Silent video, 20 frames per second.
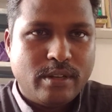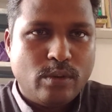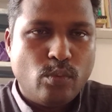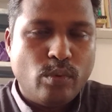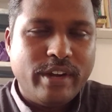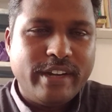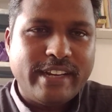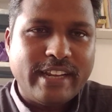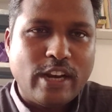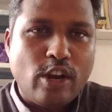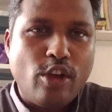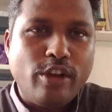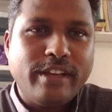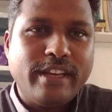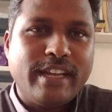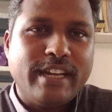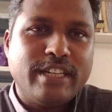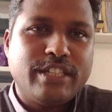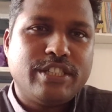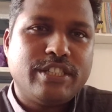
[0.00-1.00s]
When it
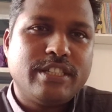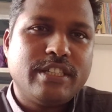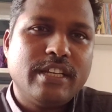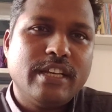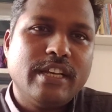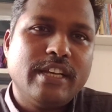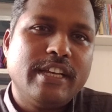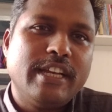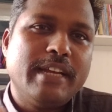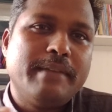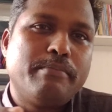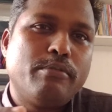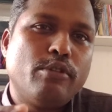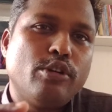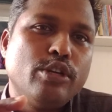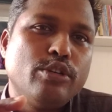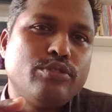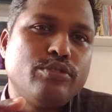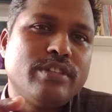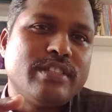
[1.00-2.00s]
elongates, it
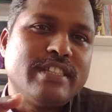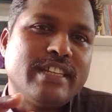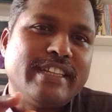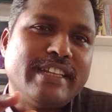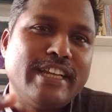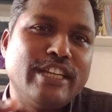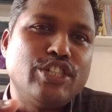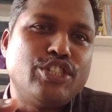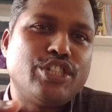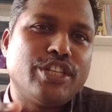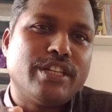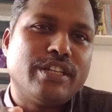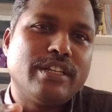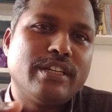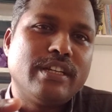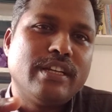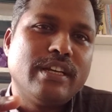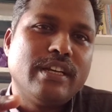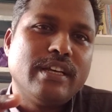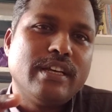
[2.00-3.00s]
produces a tension
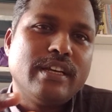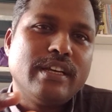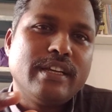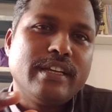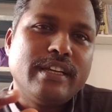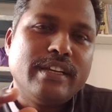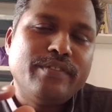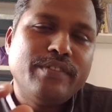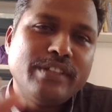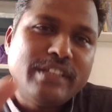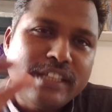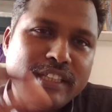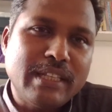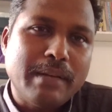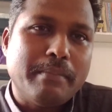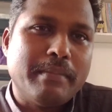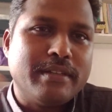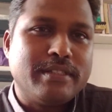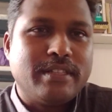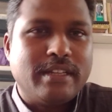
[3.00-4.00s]
within
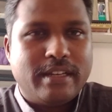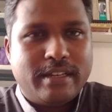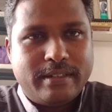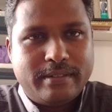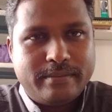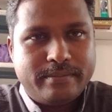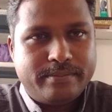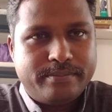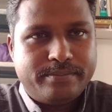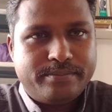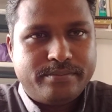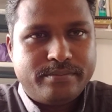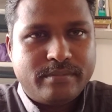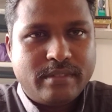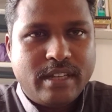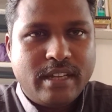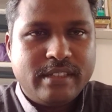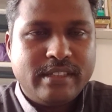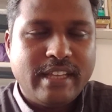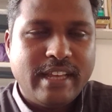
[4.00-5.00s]
the muscle.
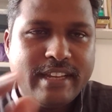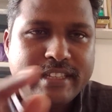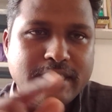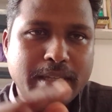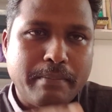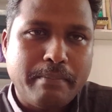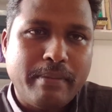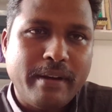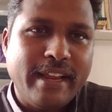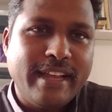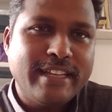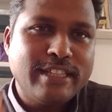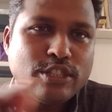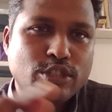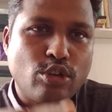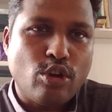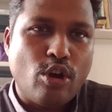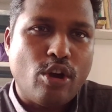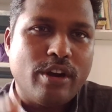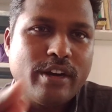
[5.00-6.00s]
There is a place
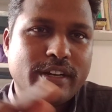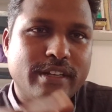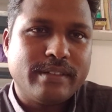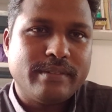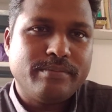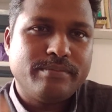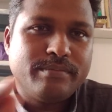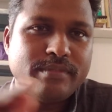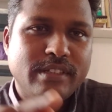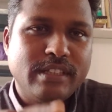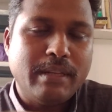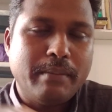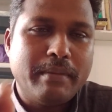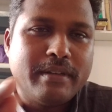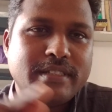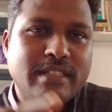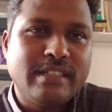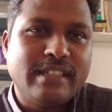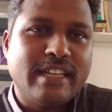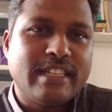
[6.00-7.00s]
called, in the
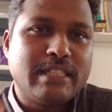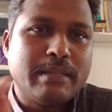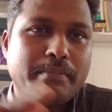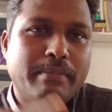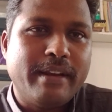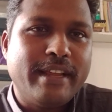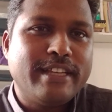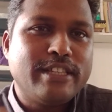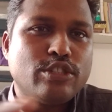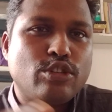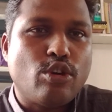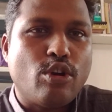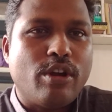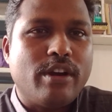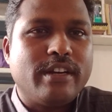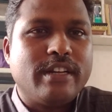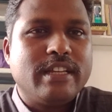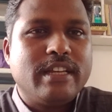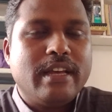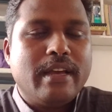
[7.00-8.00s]
muscle, there is a place
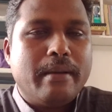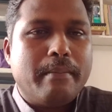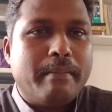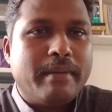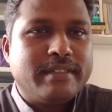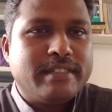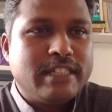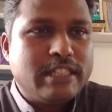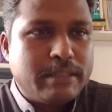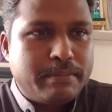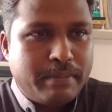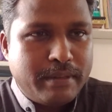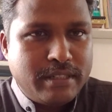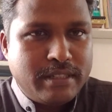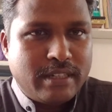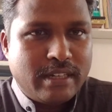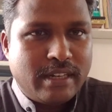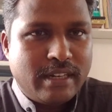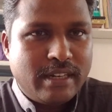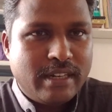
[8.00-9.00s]
called muscle
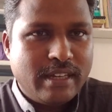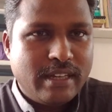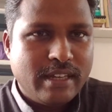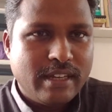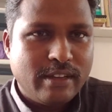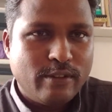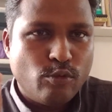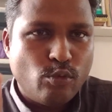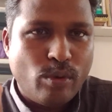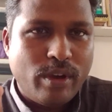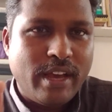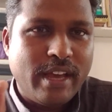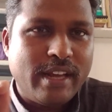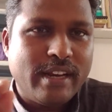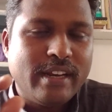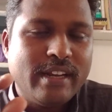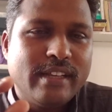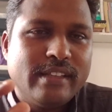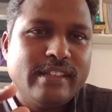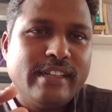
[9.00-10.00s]
spindle
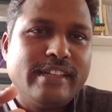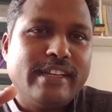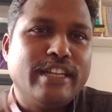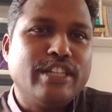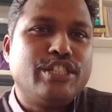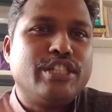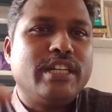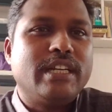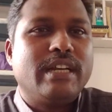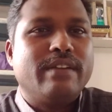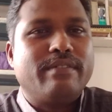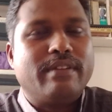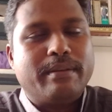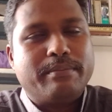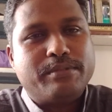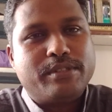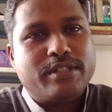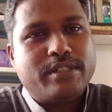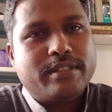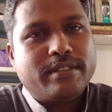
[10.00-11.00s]
where the tension
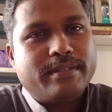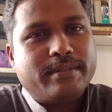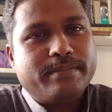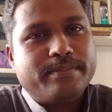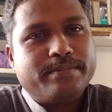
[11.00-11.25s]
develops.